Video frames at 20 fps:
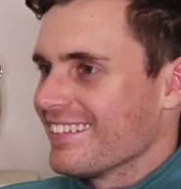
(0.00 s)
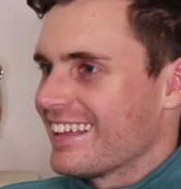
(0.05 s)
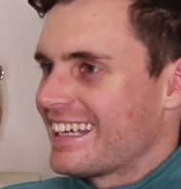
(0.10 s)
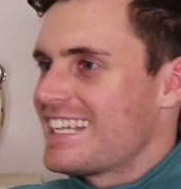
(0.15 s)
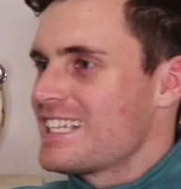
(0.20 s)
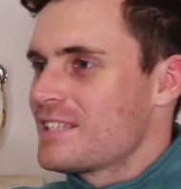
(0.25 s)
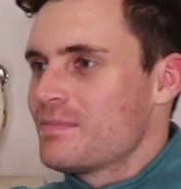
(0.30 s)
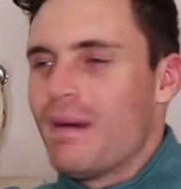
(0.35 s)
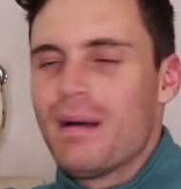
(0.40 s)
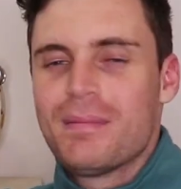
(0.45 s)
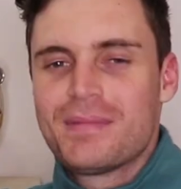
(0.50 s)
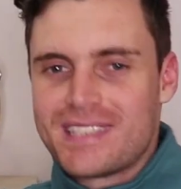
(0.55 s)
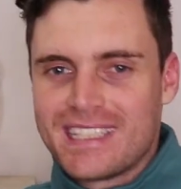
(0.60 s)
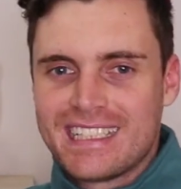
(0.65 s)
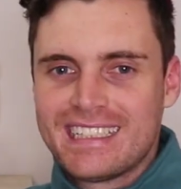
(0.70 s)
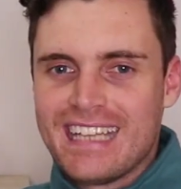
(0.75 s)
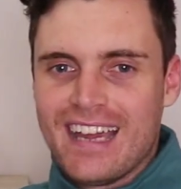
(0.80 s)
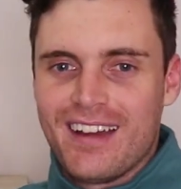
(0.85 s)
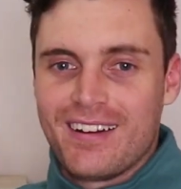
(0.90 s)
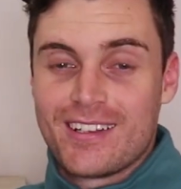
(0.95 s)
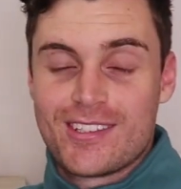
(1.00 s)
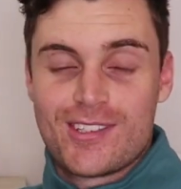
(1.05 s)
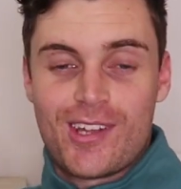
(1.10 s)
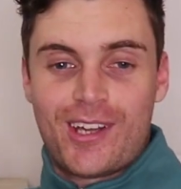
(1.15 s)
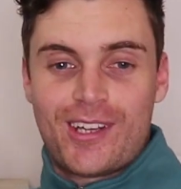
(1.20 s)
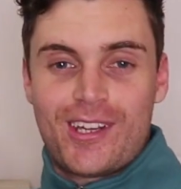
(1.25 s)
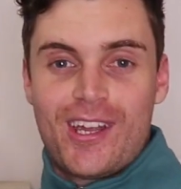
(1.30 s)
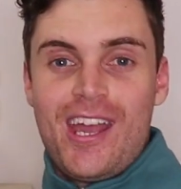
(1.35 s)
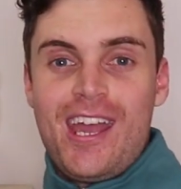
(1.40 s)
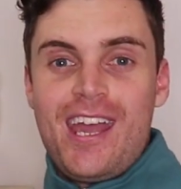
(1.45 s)
Like his mum's sitting there and he's
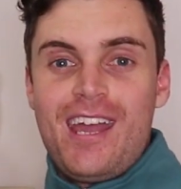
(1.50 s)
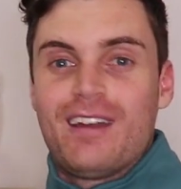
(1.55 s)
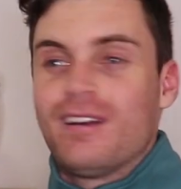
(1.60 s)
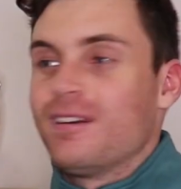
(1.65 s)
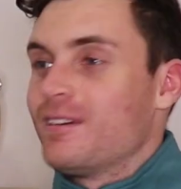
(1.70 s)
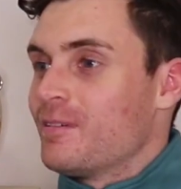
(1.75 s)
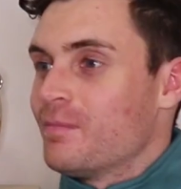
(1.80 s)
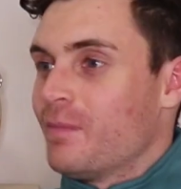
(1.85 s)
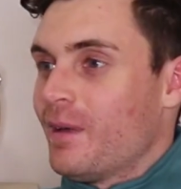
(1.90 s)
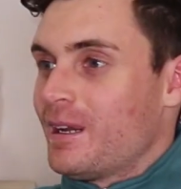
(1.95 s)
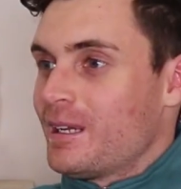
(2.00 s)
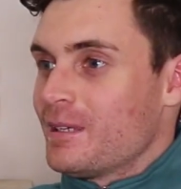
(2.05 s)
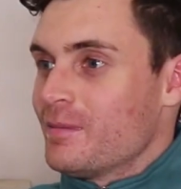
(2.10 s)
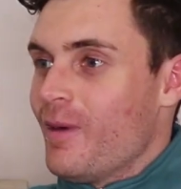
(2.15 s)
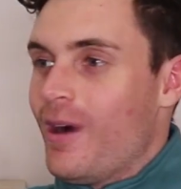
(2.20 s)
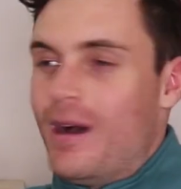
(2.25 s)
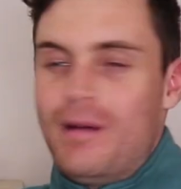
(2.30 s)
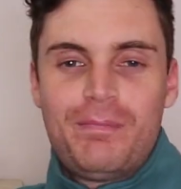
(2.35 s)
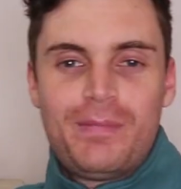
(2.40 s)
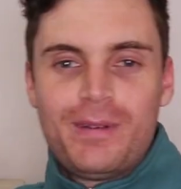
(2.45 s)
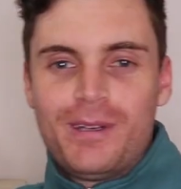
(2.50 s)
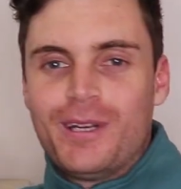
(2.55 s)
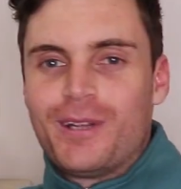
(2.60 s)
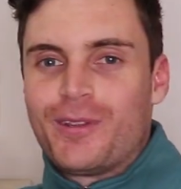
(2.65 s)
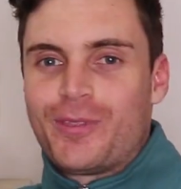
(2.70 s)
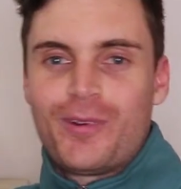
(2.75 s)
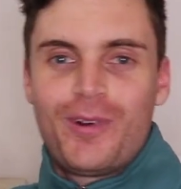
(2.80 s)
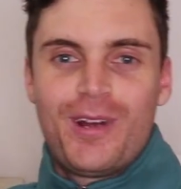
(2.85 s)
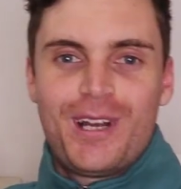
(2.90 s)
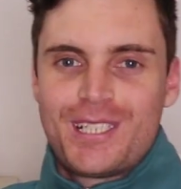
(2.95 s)
like, yeah, buddy, might be a
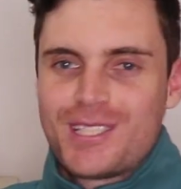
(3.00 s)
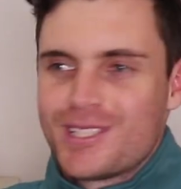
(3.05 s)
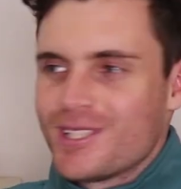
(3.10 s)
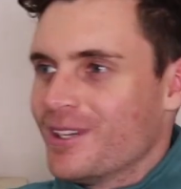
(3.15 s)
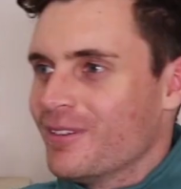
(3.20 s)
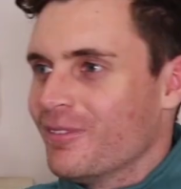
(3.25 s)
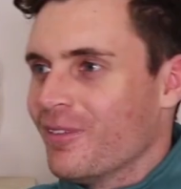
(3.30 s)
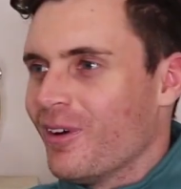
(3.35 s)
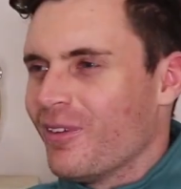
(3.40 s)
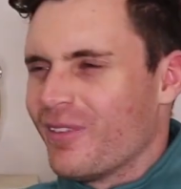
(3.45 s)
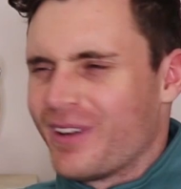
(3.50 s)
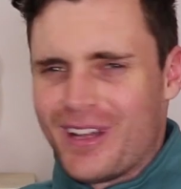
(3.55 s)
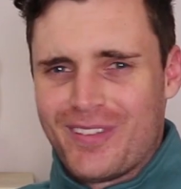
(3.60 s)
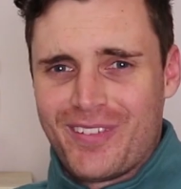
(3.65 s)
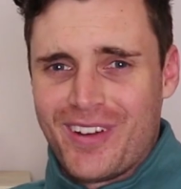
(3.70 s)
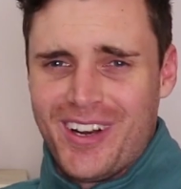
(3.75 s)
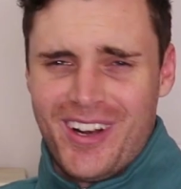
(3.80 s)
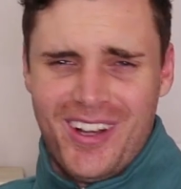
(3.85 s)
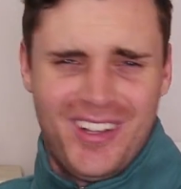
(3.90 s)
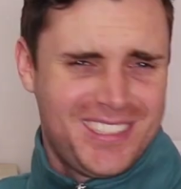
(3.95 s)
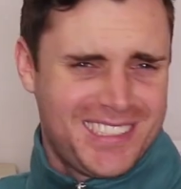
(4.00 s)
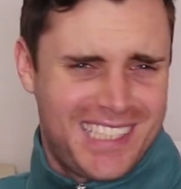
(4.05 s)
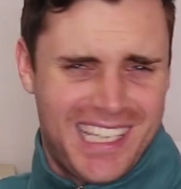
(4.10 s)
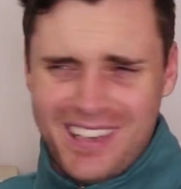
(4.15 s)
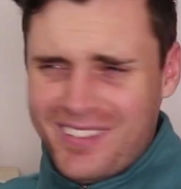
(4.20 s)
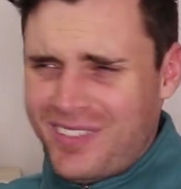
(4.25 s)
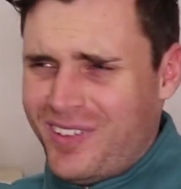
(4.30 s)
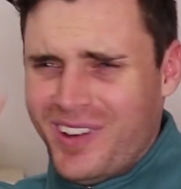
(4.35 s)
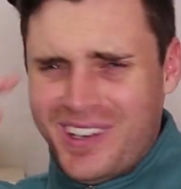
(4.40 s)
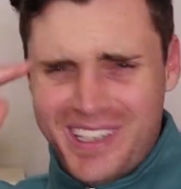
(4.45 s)
threesome or whatever. And I was
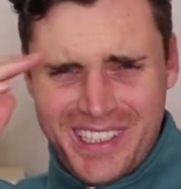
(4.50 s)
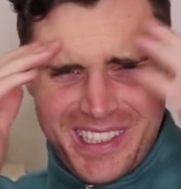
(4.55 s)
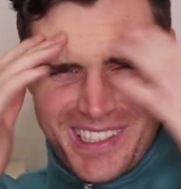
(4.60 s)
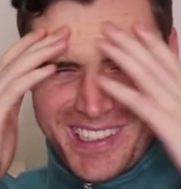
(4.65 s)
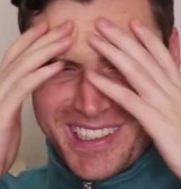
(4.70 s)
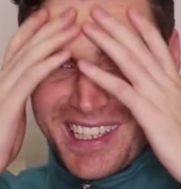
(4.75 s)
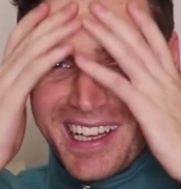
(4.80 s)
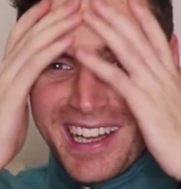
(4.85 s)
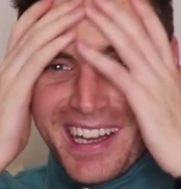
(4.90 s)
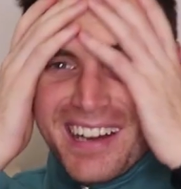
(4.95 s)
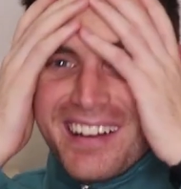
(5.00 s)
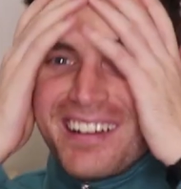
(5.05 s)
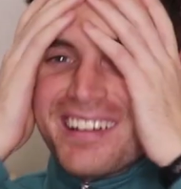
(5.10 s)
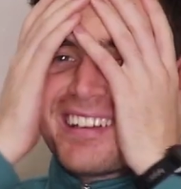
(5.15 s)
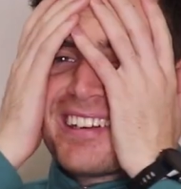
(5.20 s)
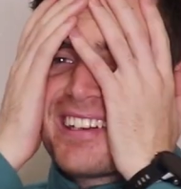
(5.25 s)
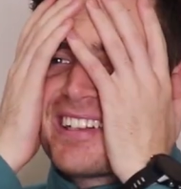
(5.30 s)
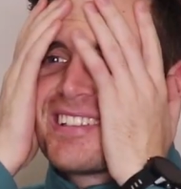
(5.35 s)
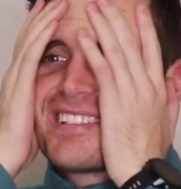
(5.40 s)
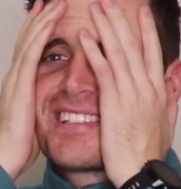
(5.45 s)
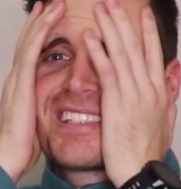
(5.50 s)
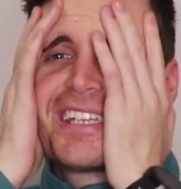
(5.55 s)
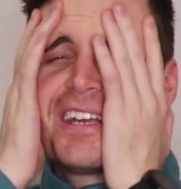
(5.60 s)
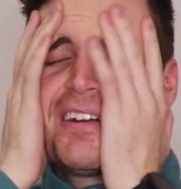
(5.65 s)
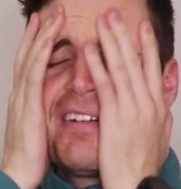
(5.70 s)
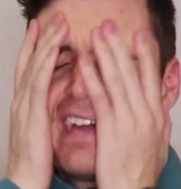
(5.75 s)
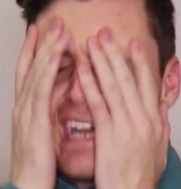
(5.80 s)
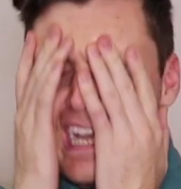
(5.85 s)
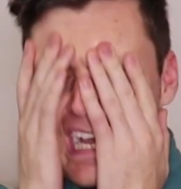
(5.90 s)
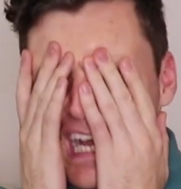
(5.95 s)
like, what are you
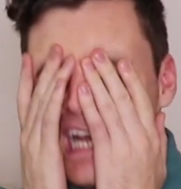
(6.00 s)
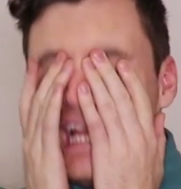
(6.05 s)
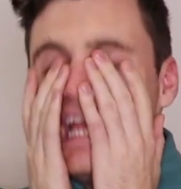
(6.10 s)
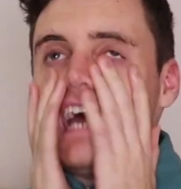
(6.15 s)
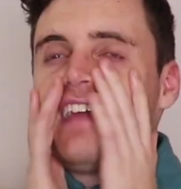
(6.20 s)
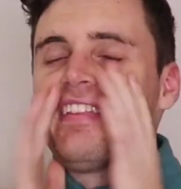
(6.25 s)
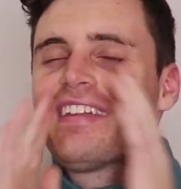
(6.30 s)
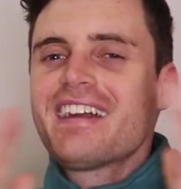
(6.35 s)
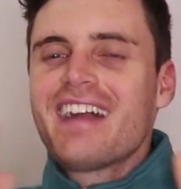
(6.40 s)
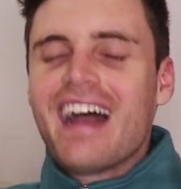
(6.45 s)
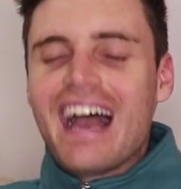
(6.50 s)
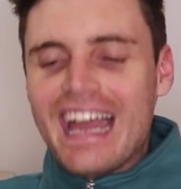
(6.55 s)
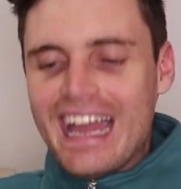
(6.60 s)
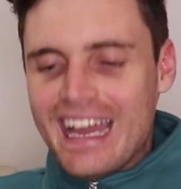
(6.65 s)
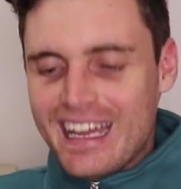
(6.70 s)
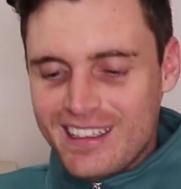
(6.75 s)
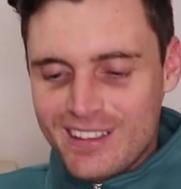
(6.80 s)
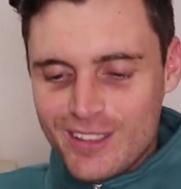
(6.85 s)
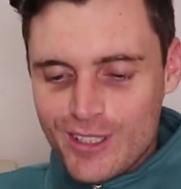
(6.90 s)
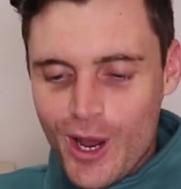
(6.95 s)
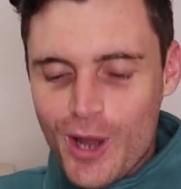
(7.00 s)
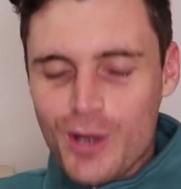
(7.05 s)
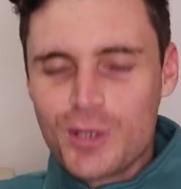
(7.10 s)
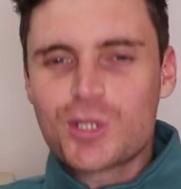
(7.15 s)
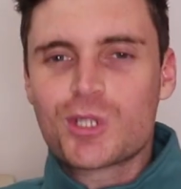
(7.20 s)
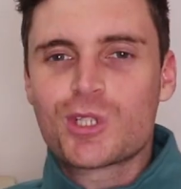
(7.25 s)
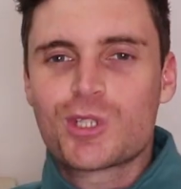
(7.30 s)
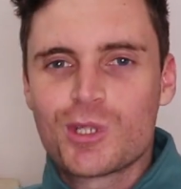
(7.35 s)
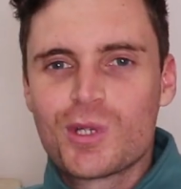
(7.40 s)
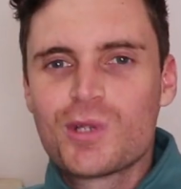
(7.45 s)
doing? And the guy had no
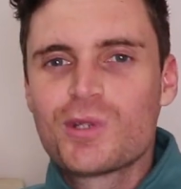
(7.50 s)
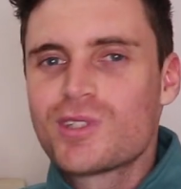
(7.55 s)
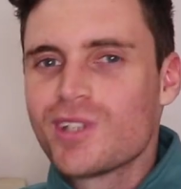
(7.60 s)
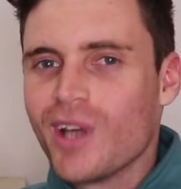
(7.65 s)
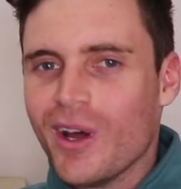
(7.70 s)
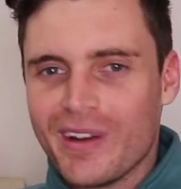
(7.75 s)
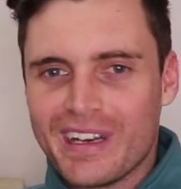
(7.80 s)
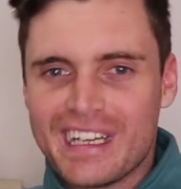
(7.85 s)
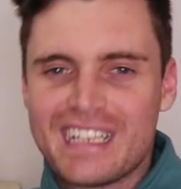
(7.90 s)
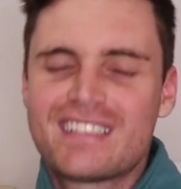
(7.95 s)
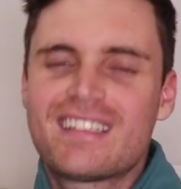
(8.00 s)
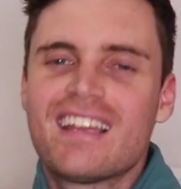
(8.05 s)
shoes on.